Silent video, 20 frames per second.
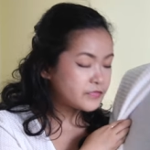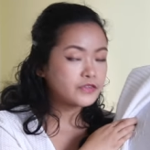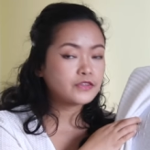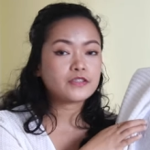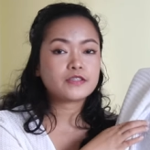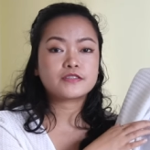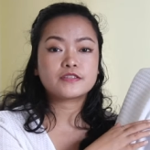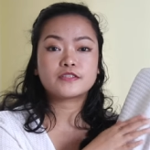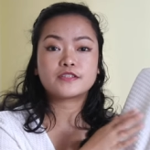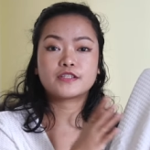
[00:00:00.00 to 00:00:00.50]

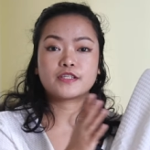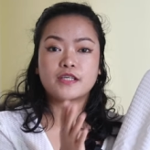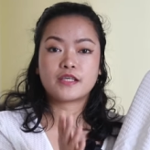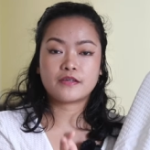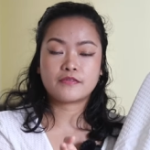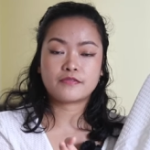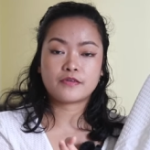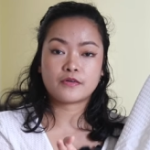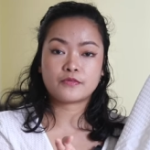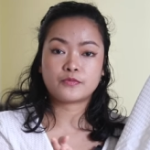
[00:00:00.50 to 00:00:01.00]
doesn't
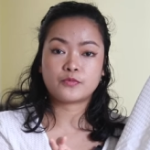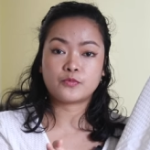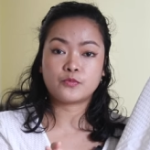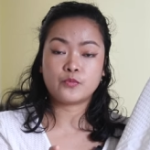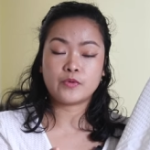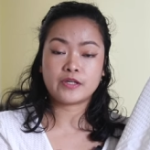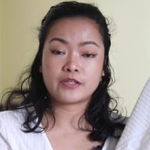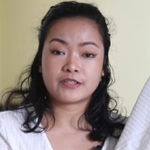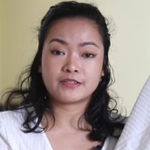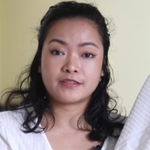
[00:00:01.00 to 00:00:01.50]
give off
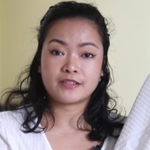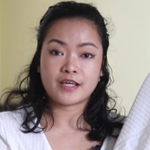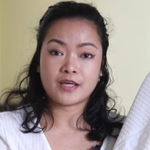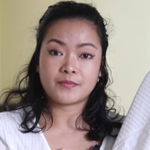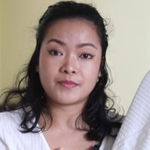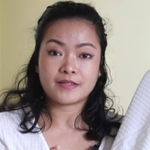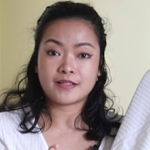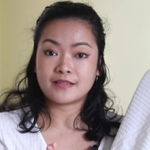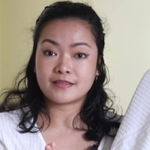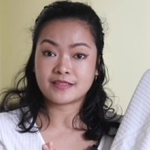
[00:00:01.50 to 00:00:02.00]
weird
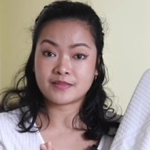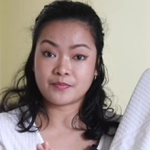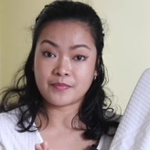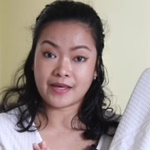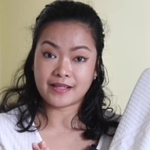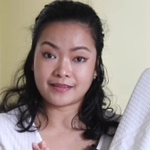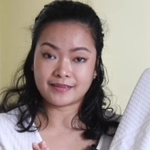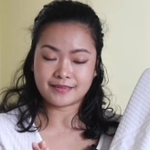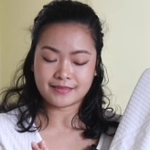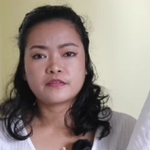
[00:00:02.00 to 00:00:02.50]
chemical
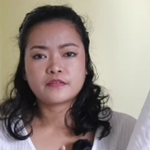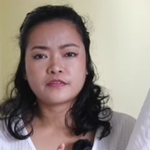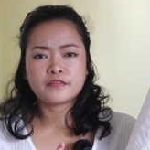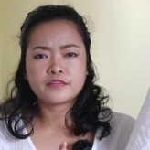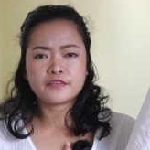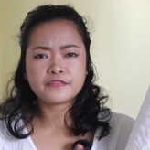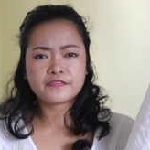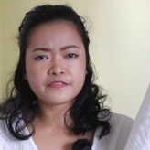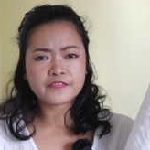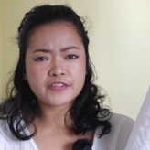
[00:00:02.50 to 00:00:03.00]
smell.
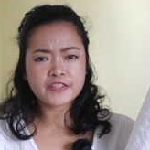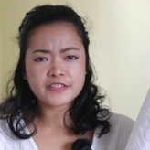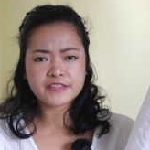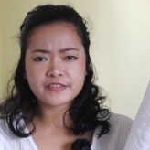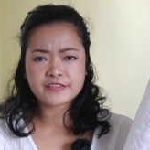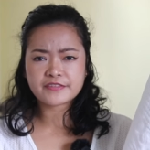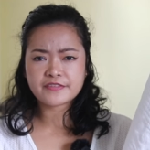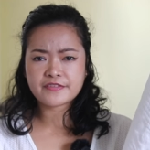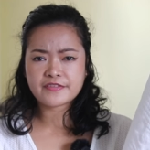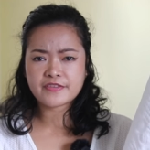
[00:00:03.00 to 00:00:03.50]
The
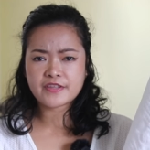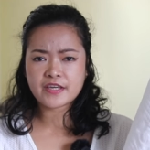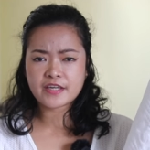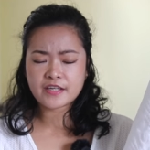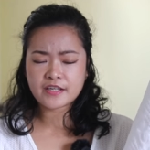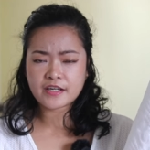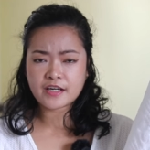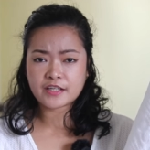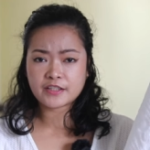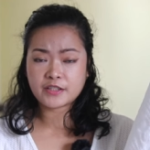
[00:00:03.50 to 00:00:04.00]
first
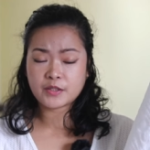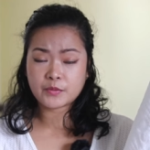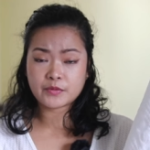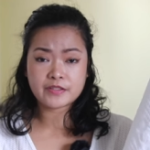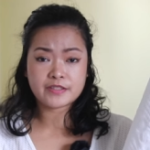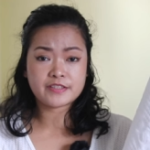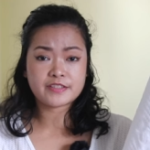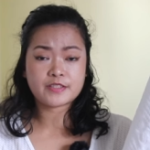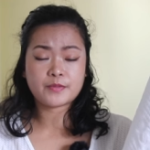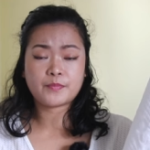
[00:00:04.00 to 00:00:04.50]
thing I
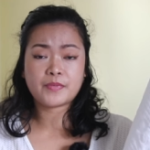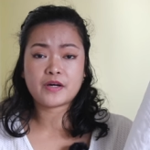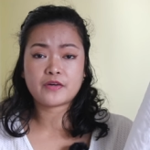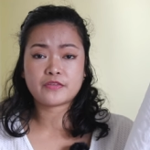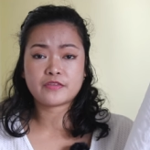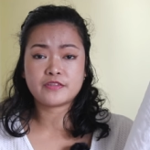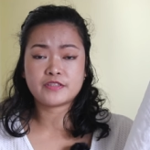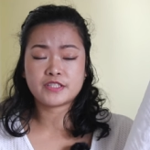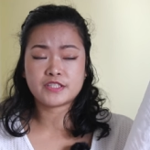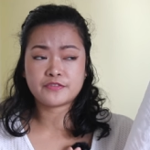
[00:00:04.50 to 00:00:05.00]
noticed
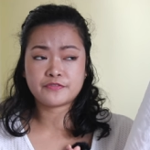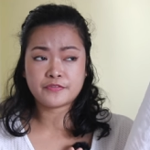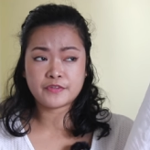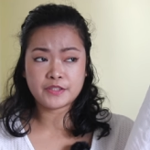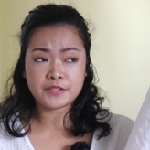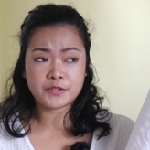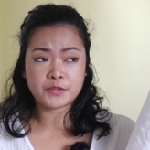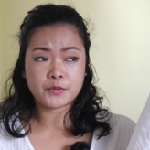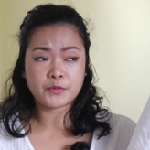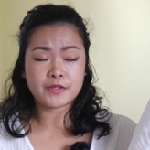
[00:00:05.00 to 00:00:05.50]
about this
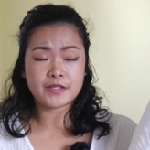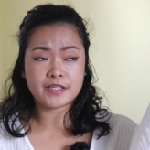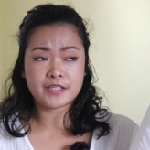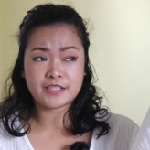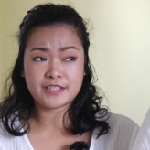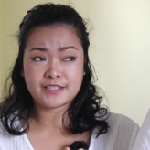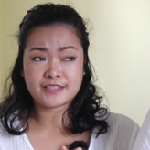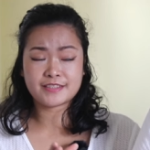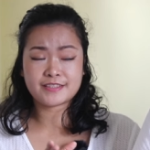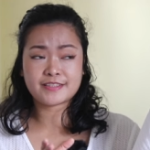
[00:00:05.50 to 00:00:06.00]
pillow
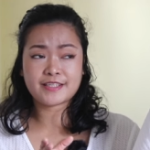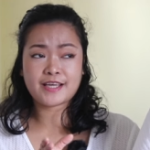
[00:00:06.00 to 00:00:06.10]
is